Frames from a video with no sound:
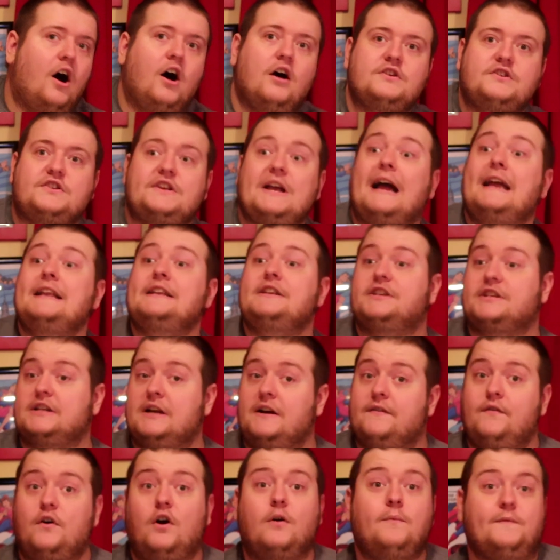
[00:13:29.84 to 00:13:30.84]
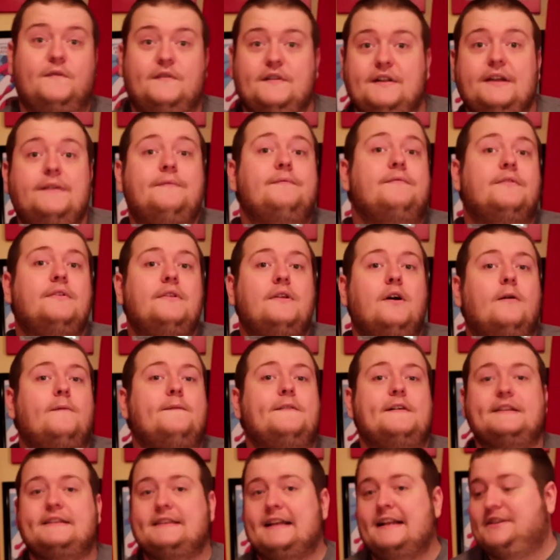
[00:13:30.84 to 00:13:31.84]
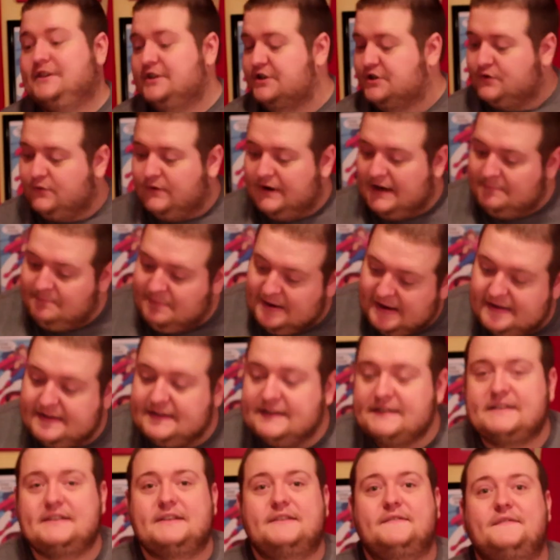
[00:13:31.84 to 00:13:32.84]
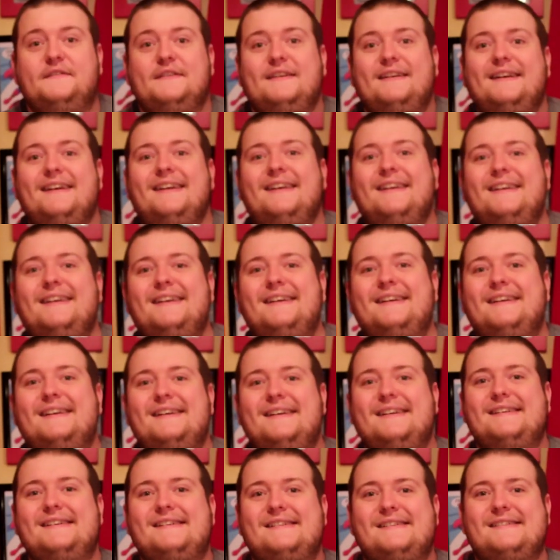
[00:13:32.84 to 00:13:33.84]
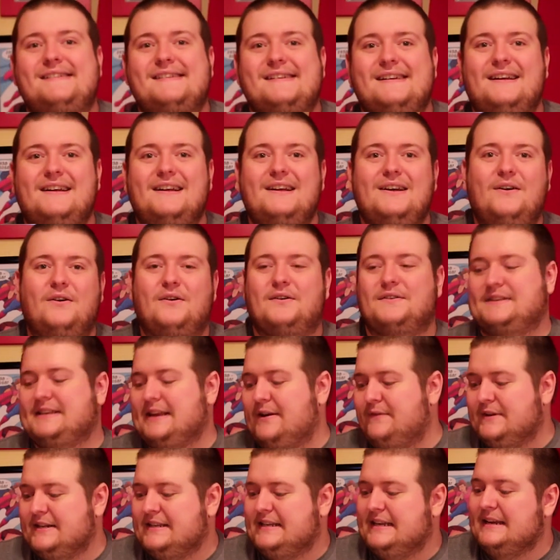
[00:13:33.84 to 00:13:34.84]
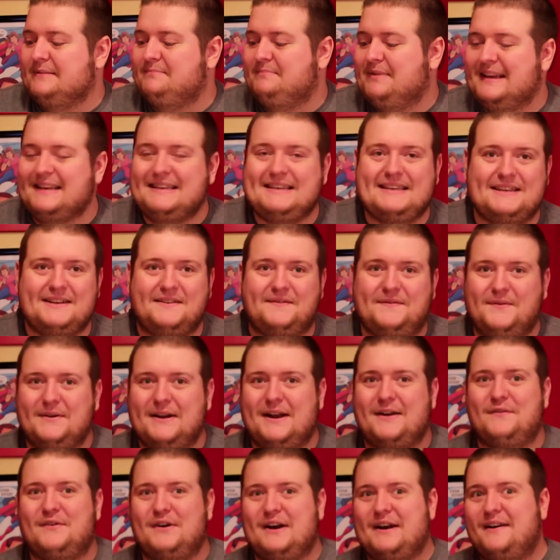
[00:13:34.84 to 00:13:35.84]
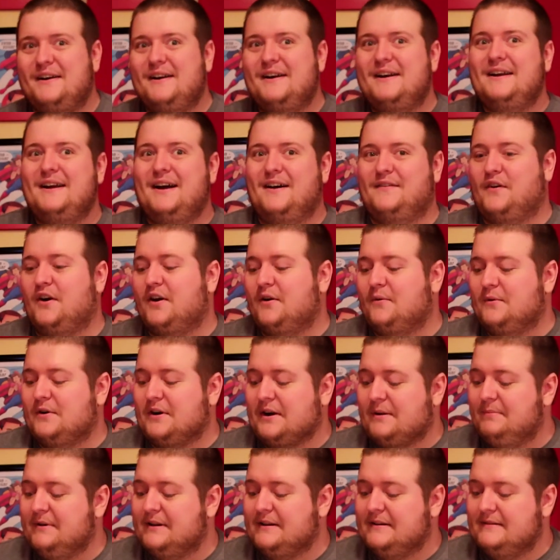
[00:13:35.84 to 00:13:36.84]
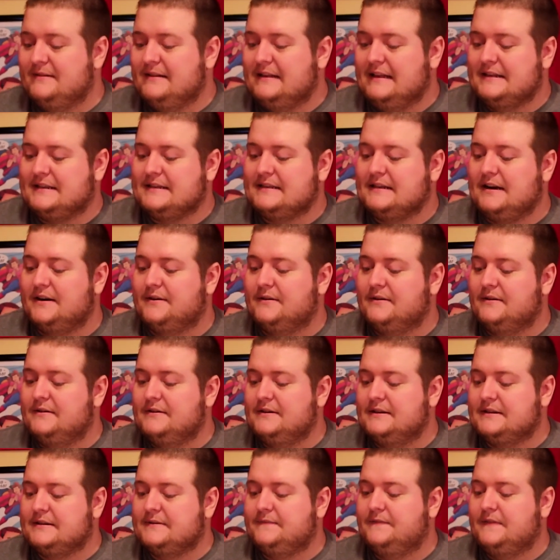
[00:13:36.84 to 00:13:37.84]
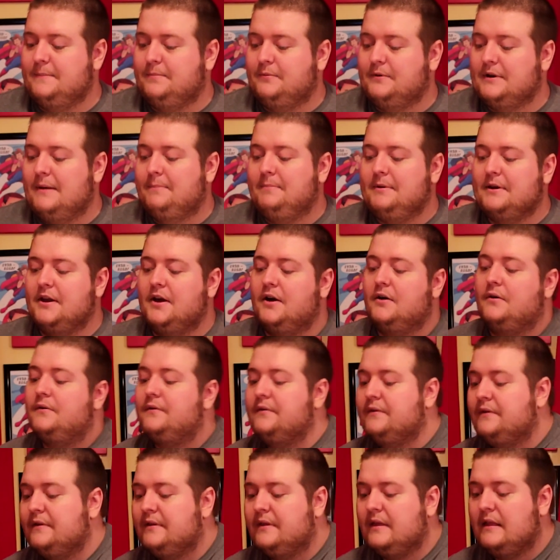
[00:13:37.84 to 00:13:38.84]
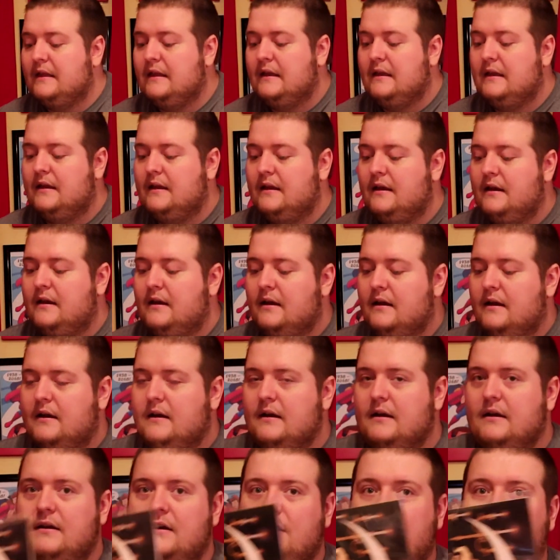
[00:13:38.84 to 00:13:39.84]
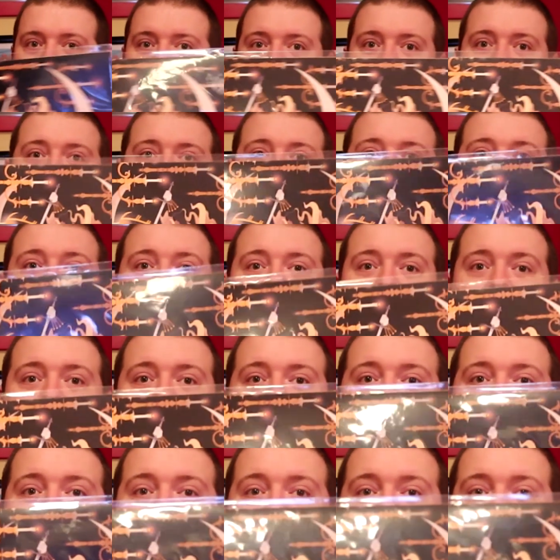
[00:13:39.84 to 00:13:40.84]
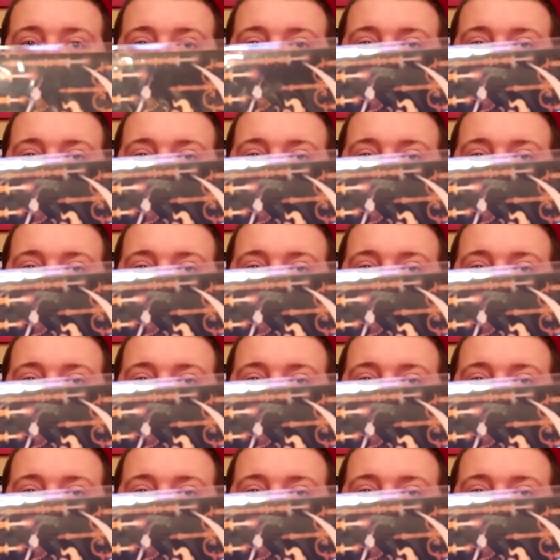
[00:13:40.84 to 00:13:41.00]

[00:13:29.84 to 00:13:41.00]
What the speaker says: signed stuff, hopefully. Hopefully it's not just 20 pieces of, or 17 pieces of whatever, of artwork. But let's start, just flip one up and go. Hopefully I got this the right way.